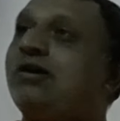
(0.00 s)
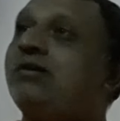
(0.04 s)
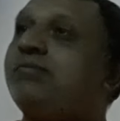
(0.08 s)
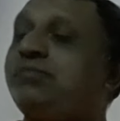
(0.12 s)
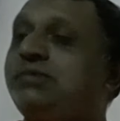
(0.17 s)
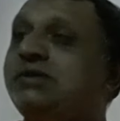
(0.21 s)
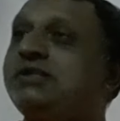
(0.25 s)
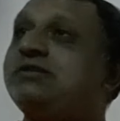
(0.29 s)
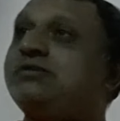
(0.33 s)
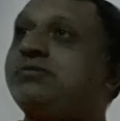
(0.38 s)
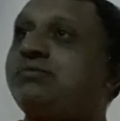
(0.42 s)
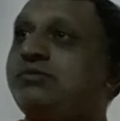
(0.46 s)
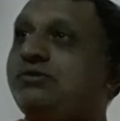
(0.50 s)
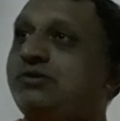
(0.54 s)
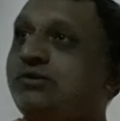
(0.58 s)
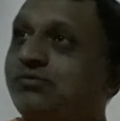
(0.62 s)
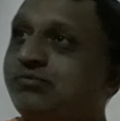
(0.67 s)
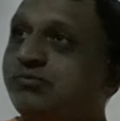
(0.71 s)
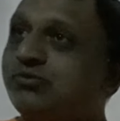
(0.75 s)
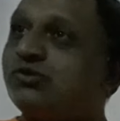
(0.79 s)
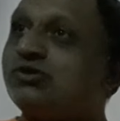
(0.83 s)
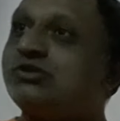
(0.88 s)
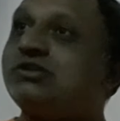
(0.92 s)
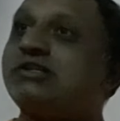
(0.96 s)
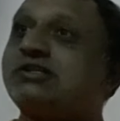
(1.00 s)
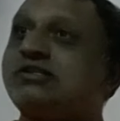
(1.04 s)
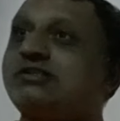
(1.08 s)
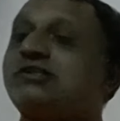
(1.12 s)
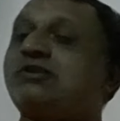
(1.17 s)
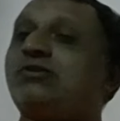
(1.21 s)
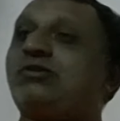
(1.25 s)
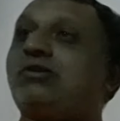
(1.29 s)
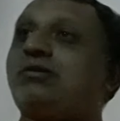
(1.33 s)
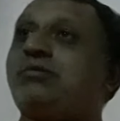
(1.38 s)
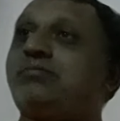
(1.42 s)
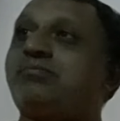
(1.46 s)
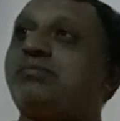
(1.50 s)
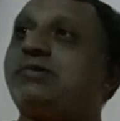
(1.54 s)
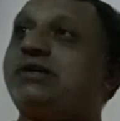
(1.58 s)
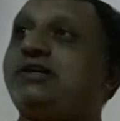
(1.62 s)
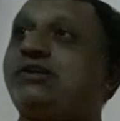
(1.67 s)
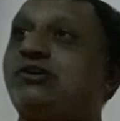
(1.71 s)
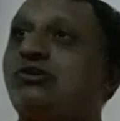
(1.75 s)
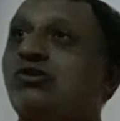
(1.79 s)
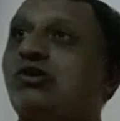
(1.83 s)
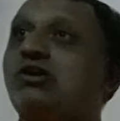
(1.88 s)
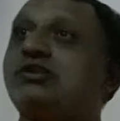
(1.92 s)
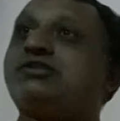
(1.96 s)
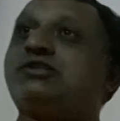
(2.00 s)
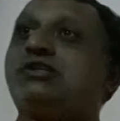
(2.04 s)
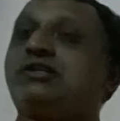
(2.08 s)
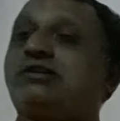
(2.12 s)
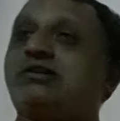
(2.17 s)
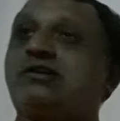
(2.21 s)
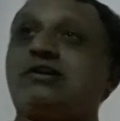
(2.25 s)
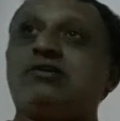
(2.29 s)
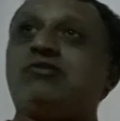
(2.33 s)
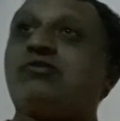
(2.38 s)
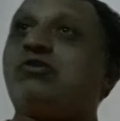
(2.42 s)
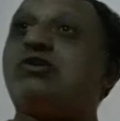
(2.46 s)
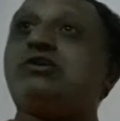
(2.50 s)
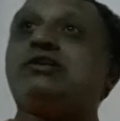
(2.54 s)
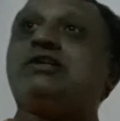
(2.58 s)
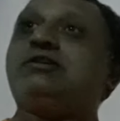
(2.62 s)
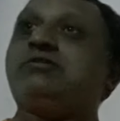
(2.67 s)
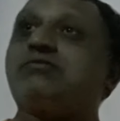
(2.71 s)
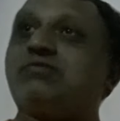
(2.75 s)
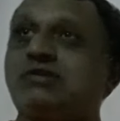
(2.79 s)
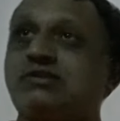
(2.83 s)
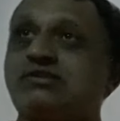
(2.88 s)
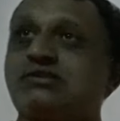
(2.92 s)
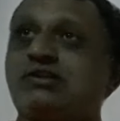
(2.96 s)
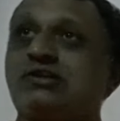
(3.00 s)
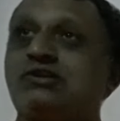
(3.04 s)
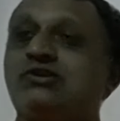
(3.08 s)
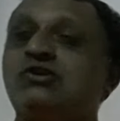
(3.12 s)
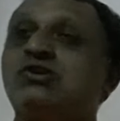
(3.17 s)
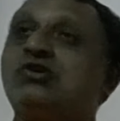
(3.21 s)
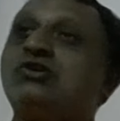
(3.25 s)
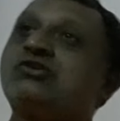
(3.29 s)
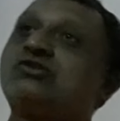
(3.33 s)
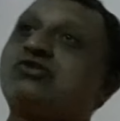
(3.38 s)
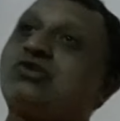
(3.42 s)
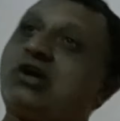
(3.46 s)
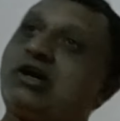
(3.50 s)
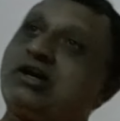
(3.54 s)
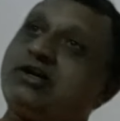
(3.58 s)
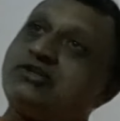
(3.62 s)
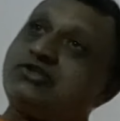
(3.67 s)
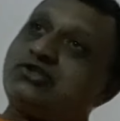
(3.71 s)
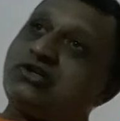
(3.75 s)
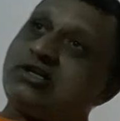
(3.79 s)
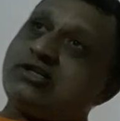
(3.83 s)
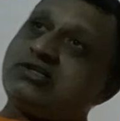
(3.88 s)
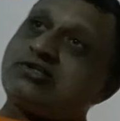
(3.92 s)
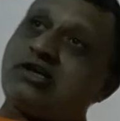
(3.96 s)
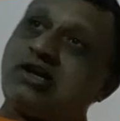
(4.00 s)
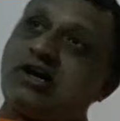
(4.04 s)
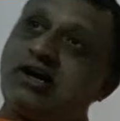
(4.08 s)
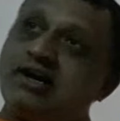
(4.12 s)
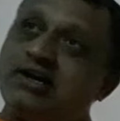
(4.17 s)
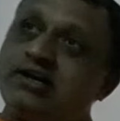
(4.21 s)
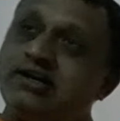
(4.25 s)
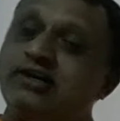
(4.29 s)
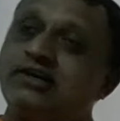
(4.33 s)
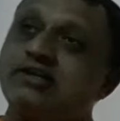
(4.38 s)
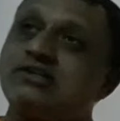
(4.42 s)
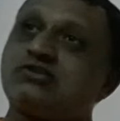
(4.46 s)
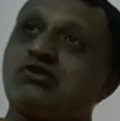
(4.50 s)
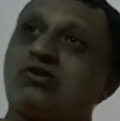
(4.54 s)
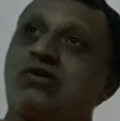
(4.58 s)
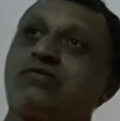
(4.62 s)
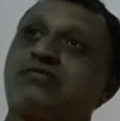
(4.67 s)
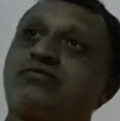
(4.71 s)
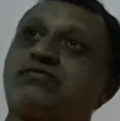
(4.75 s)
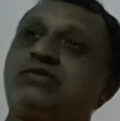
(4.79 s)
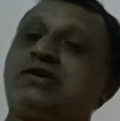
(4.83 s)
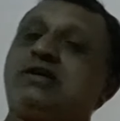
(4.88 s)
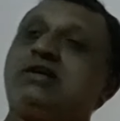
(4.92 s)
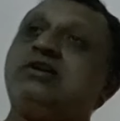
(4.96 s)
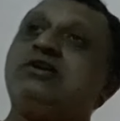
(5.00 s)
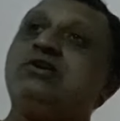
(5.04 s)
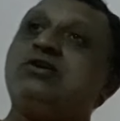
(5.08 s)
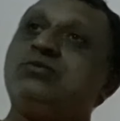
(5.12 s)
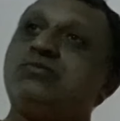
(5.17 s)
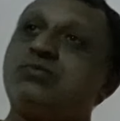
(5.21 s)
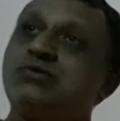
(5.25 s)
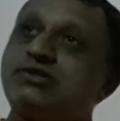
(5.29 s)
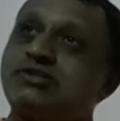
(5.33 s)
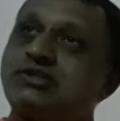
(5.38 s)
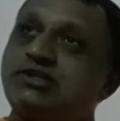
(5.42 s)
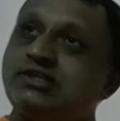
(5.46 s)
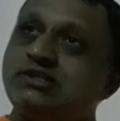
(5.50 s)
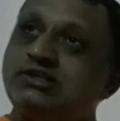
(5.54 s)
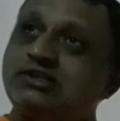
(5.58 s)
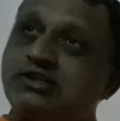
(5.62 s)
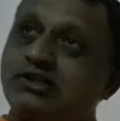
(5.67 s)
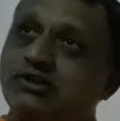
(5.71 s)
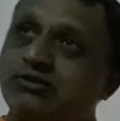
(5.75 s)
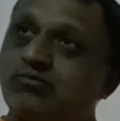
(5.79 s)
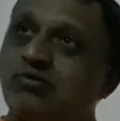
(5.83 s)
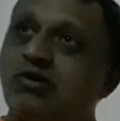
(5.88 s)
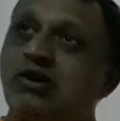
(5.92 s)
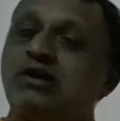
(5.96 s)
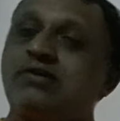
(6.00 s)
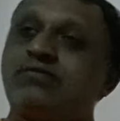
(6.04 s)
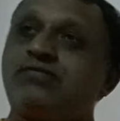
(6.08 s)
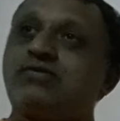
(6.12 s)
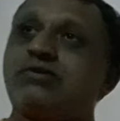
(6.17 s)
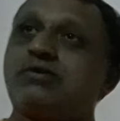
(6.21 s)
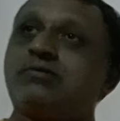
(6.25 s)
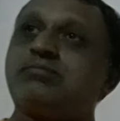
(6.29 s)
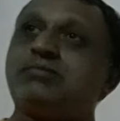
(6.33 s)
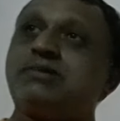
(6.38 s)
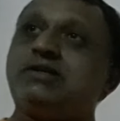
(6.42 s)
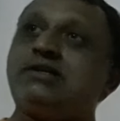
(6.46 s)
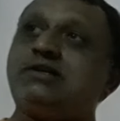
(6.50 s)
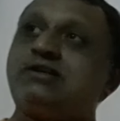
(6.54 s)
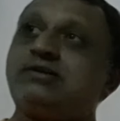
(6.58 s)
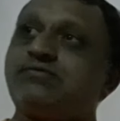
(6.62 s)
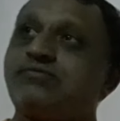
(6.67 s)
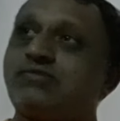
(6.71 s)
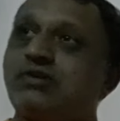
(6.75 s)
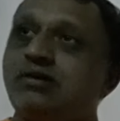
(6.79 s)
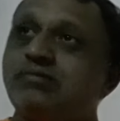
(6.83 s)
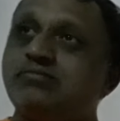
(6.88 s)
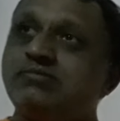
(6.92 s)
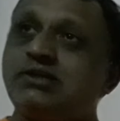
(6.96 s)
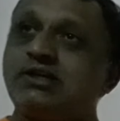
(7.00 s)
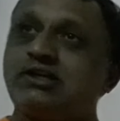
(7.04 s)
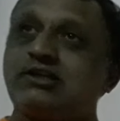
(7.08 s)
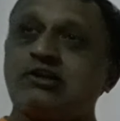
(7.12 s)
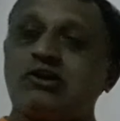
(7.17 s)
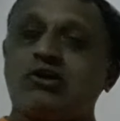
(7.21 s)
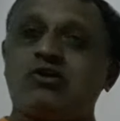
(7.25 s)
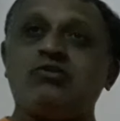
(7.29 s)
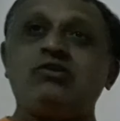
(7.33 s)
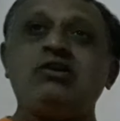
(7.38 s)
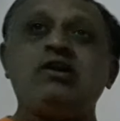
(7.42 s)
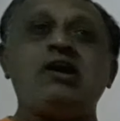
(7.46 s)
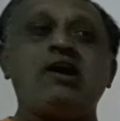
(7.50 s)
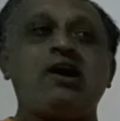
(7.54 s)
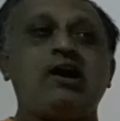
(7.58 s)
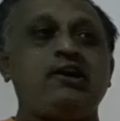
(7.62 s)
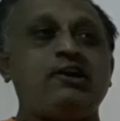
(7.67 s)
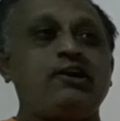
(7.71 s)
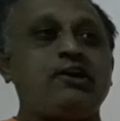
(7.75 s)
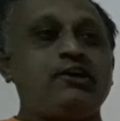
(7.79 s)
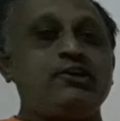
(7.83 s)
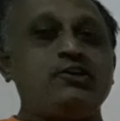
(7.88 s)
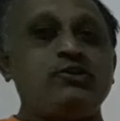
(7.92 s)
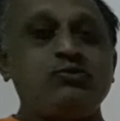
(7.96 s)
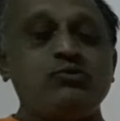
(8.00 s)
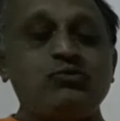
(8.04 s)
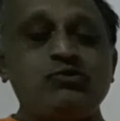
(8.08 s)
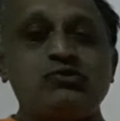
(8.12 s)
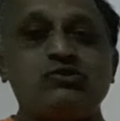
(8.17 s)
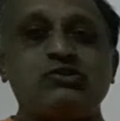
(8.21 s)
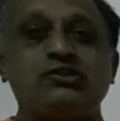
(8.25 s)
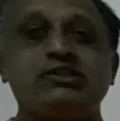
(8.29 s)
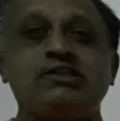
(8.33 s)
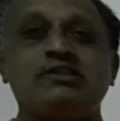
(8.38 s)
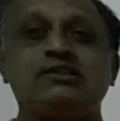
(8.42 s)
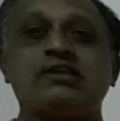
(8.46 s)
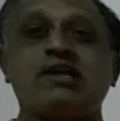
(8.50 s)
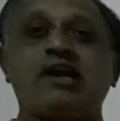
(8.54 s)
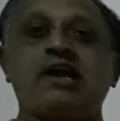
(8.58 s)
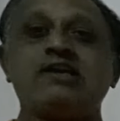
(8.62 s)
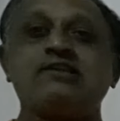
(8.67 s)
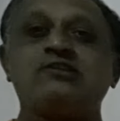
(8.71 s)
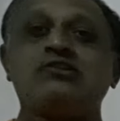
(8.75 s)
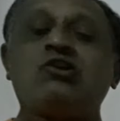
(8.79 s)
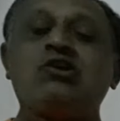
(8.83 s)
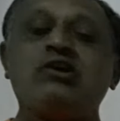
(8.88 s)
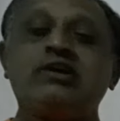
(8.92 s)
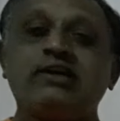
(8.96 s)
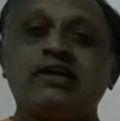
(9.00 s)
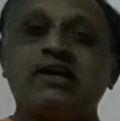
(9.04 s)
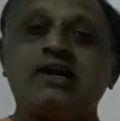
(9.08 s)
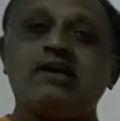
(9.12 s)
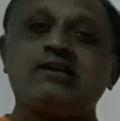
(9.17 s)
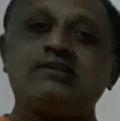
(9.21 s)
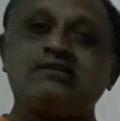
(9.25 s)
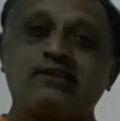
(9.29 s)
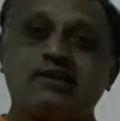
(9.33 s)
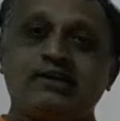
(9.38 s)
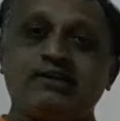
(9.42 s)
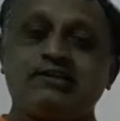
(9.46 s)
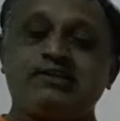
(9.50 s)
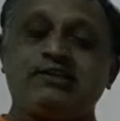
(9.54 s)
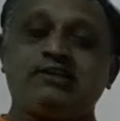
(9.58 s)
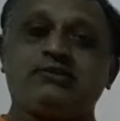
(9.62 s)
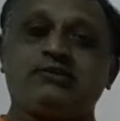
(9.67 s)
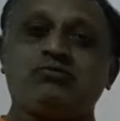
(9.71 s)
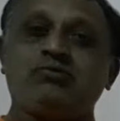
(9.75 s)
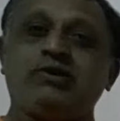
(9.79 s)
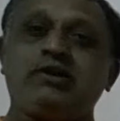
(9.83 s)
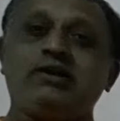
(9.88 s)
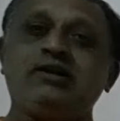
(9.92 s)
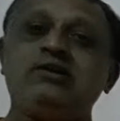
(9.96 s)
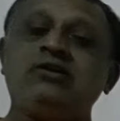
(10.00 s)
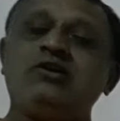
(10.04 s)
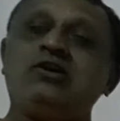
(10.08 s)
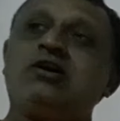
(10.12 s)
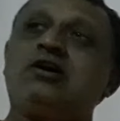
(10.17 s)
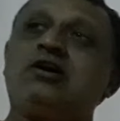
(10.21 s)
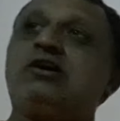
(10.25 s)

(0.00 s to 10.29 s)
Means business development logic. I have not invested. So I just hired a software which is required for me from the cloud, and I used it as long as I require.